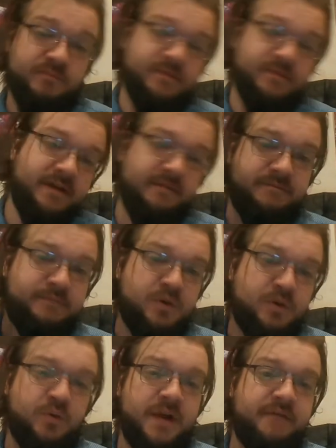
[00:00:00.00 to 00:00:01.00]
and pull
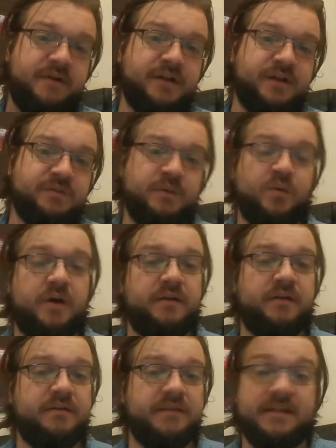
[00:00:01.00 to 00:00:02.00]
whatever else we want
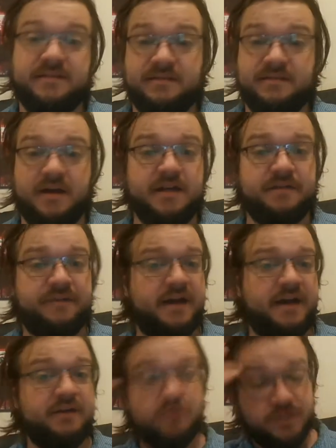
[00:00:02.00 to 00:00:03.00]
that's
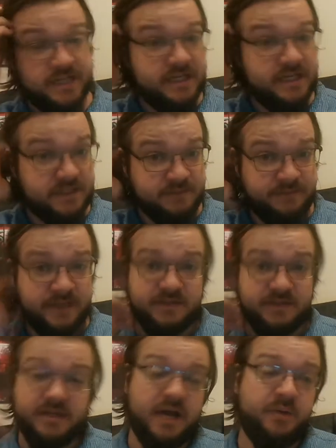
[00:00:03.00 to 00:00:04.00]
undefined, or change it based
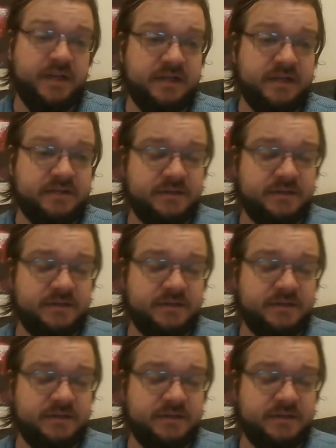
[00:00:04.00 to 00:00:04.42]
on how we need to.